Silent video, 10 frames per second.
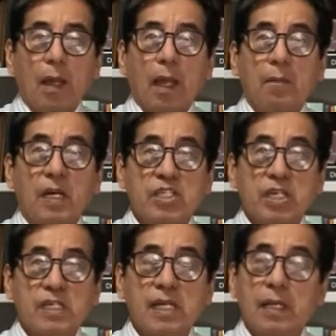
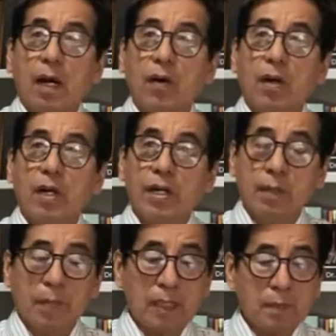Machines are now
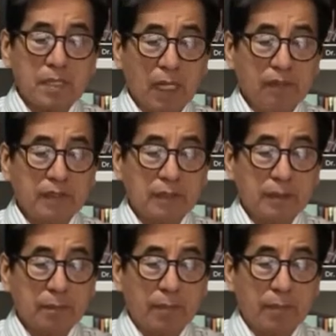learning by themselves.